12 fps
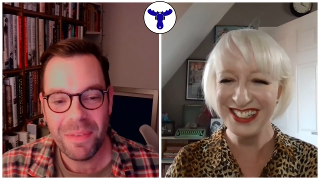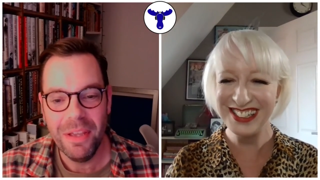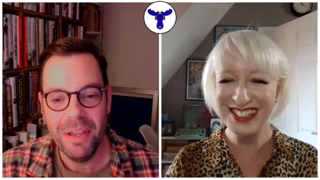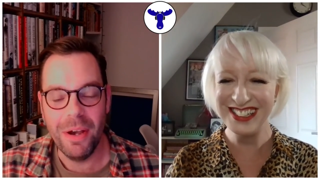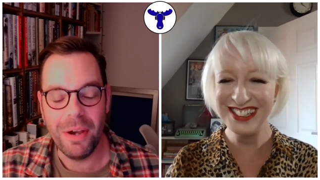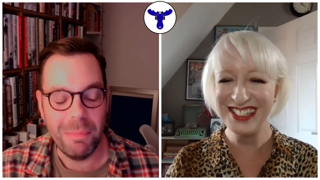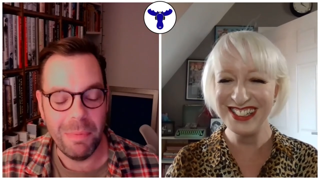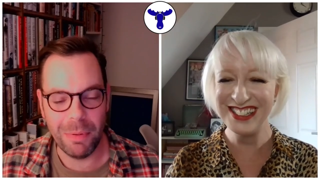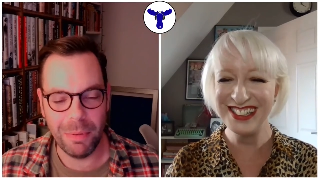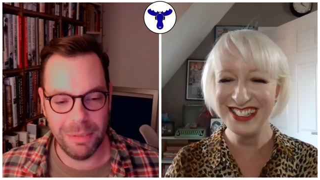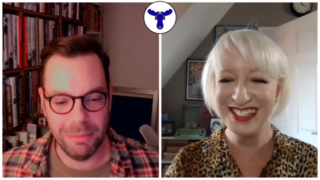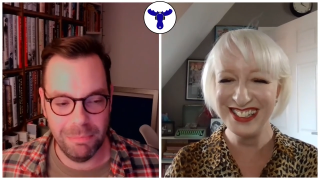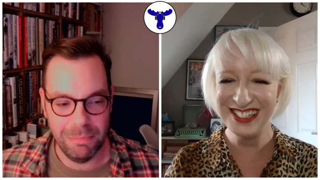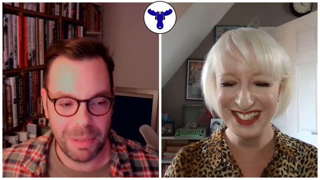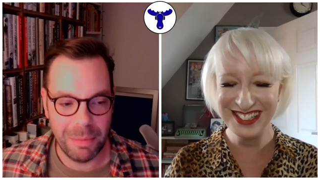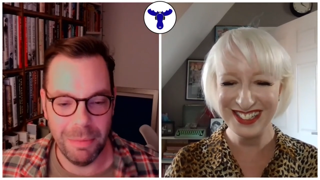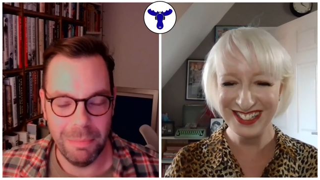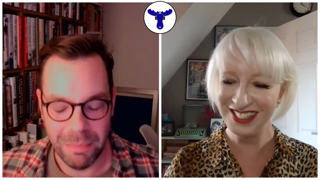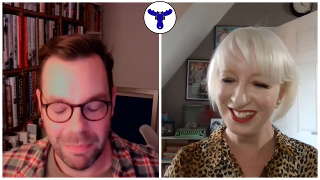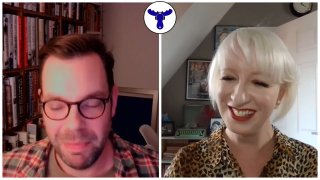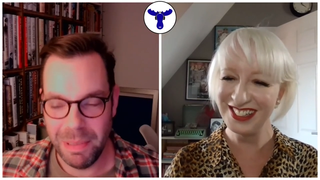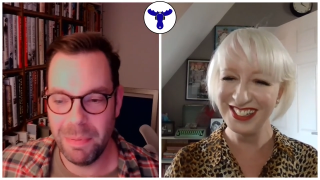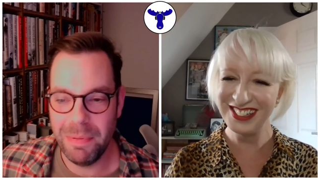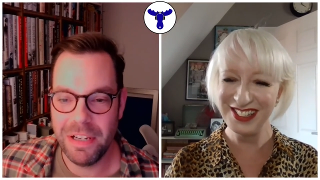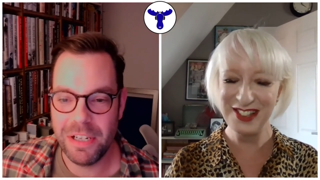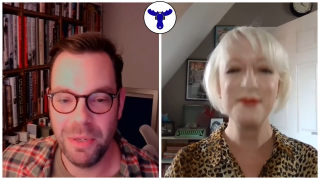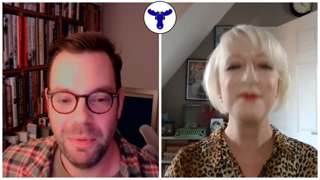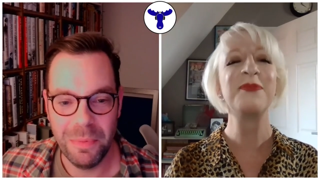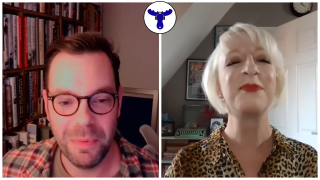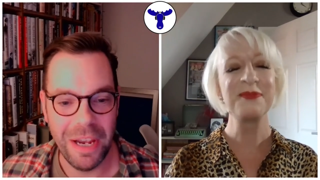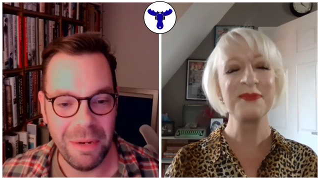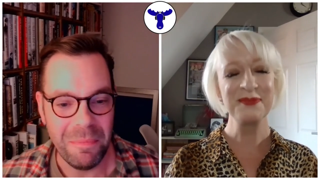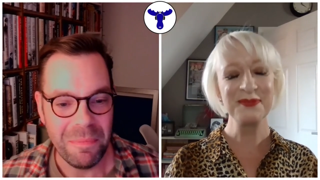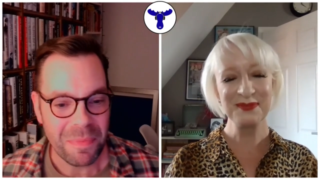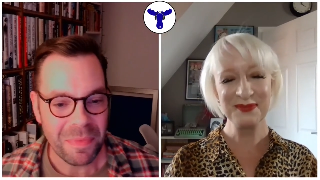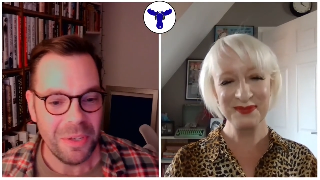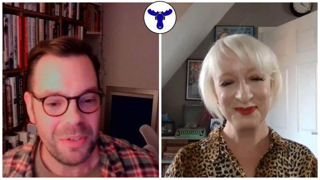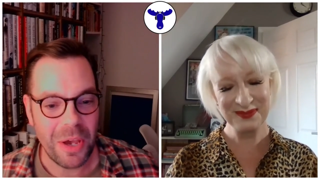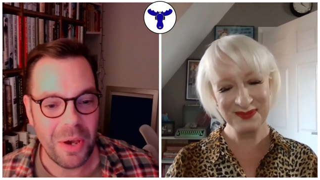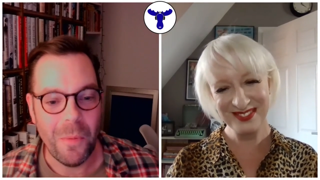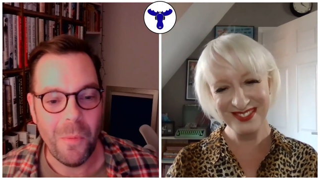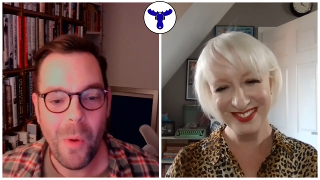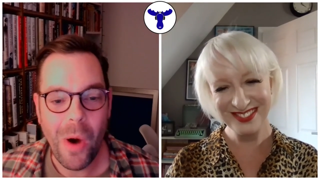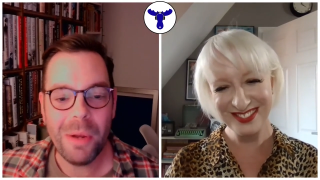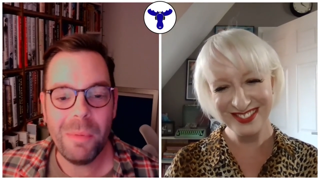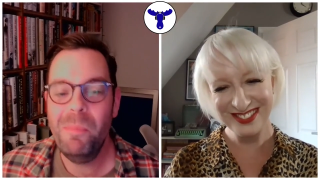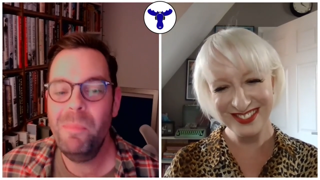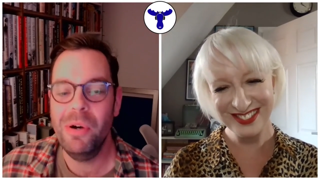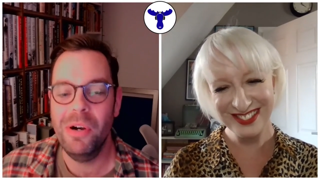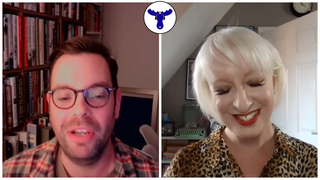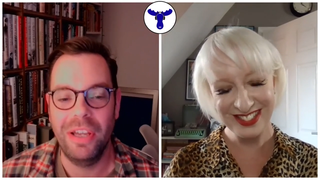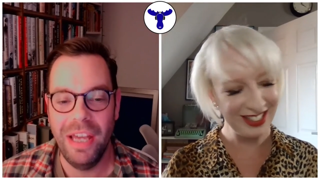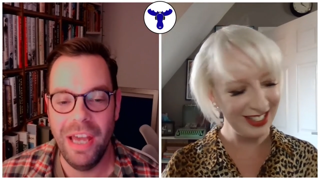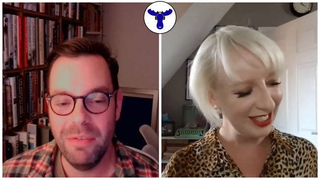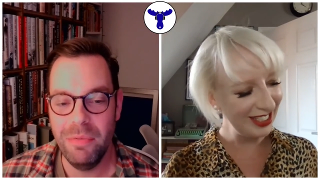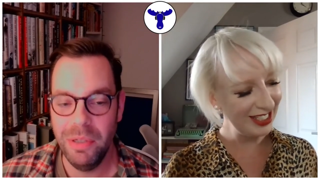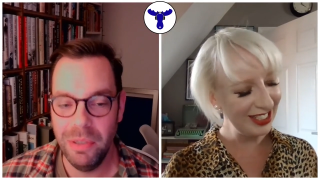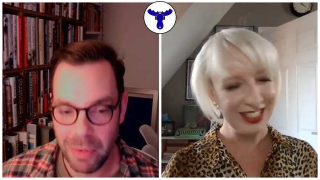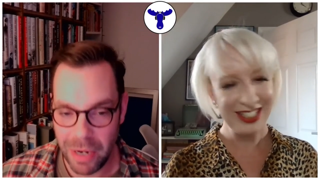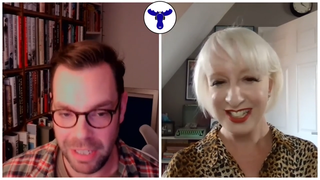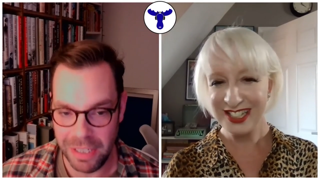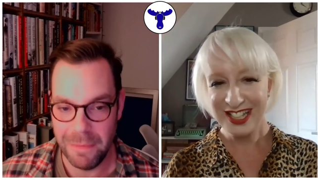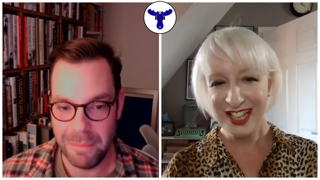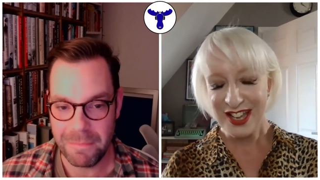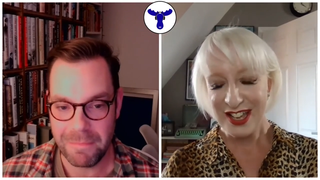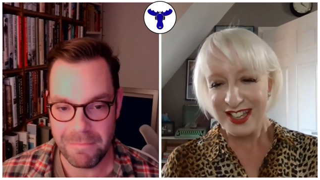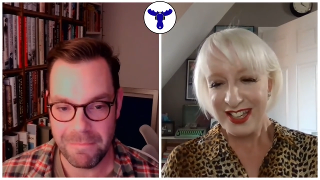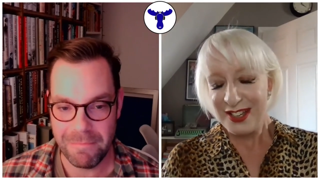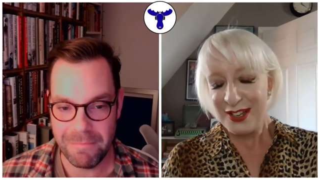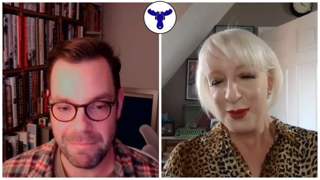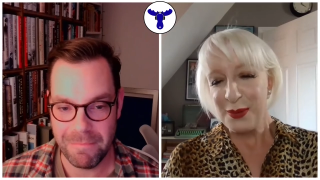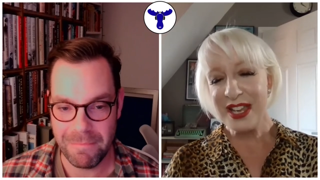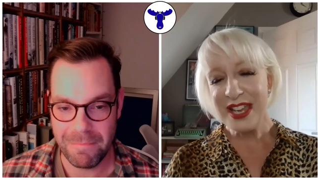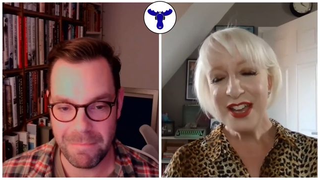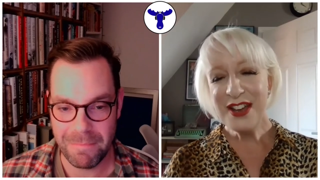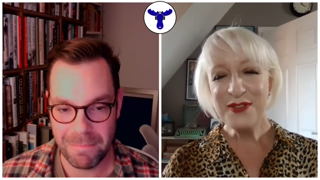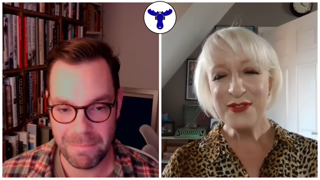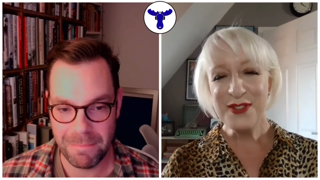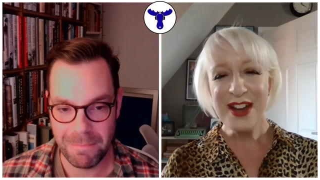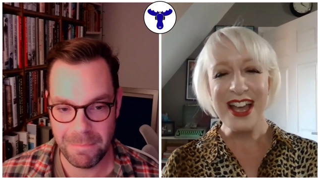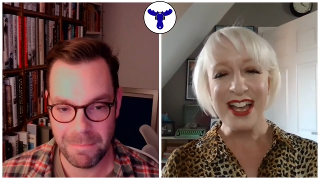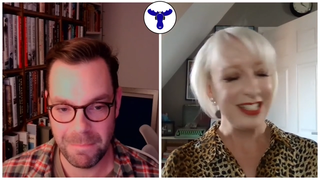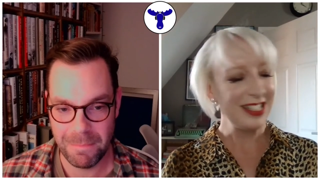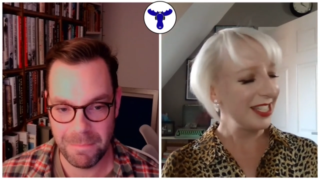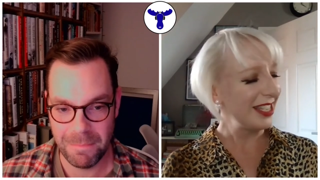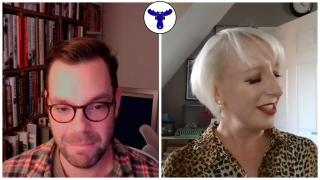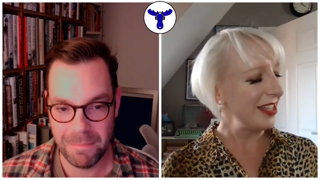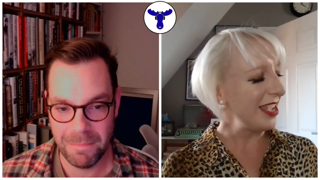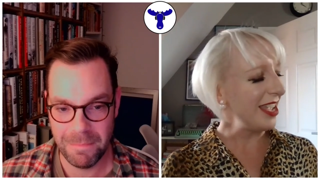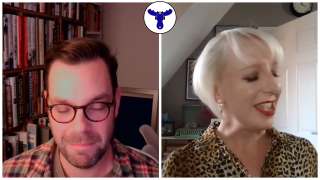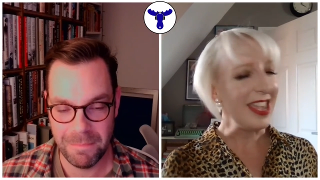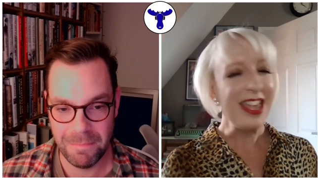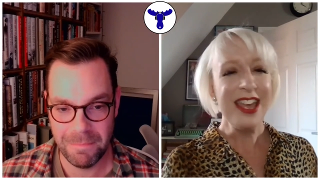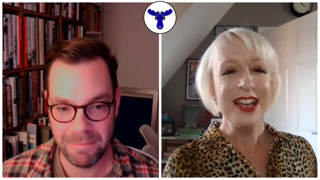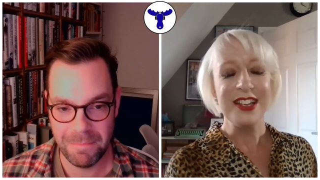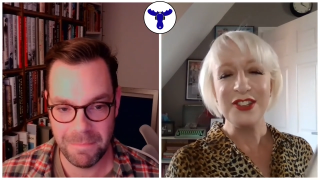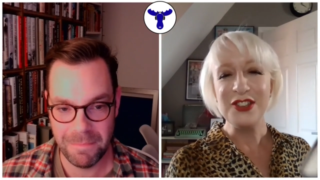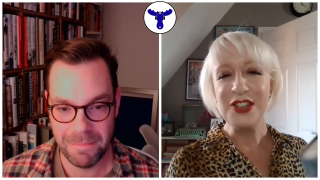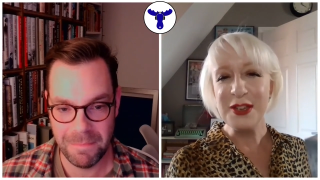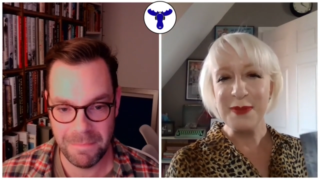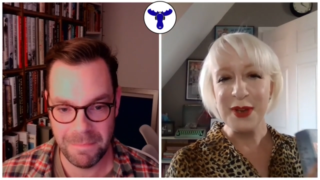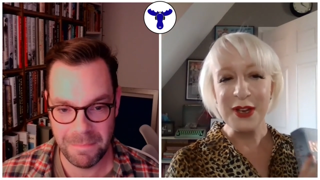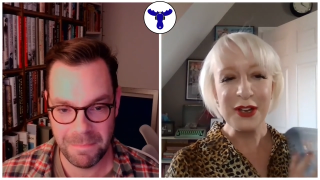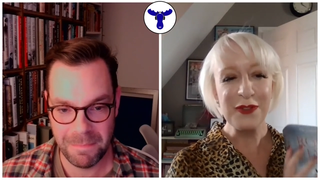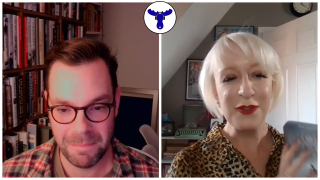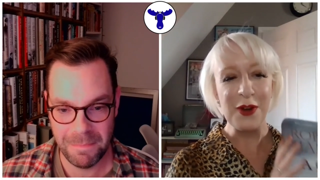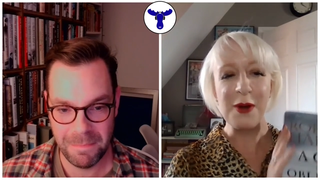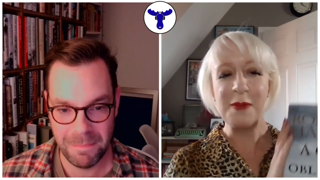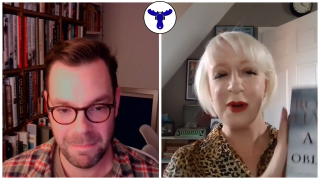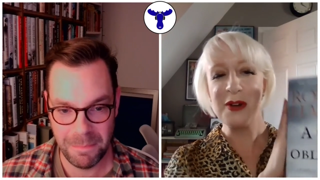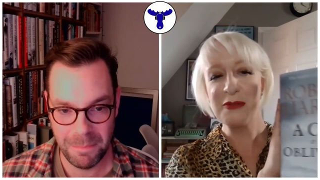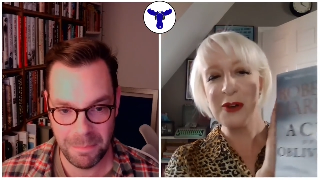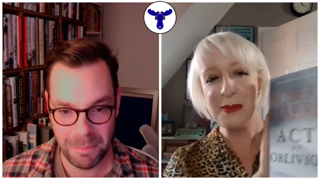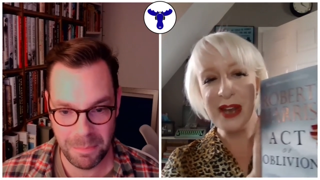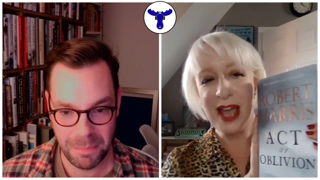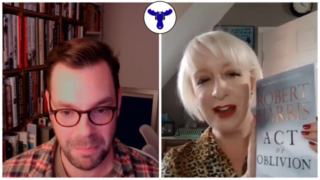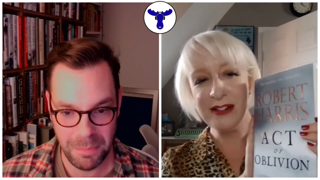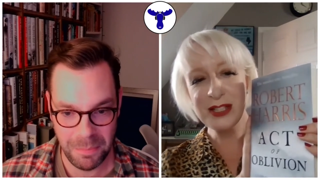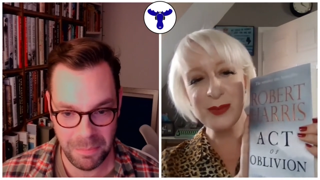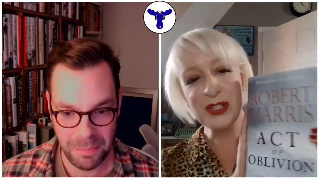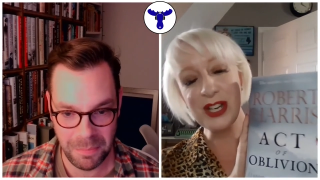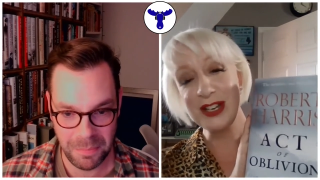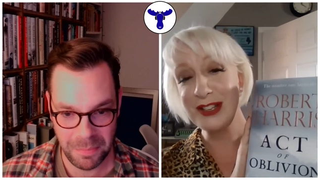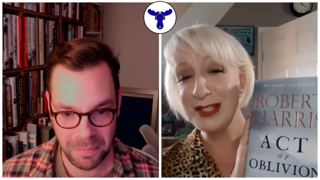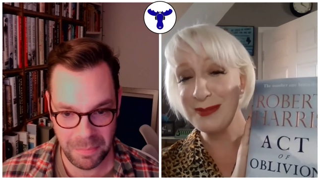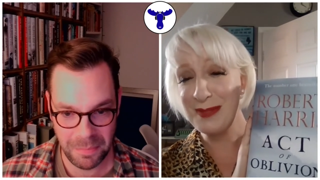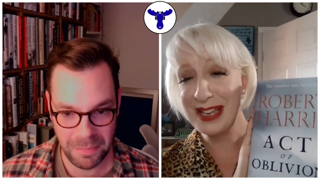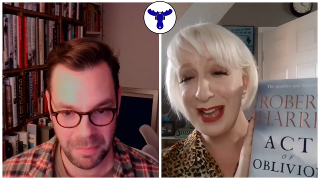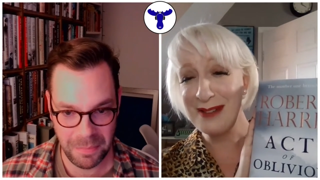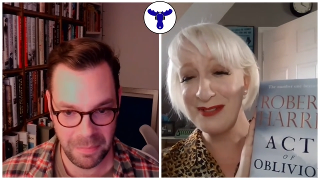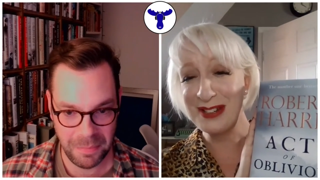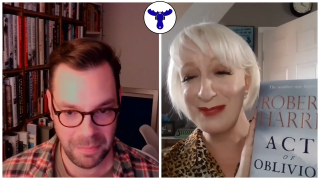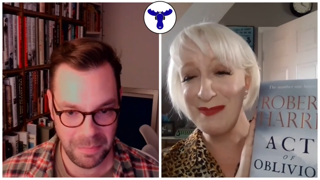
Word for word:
Speaker 1: Okay, but come on, be professional. Right. So what book have we read?
Speaker 2: We have read the new book from Robert Harris, which I noticed my camera is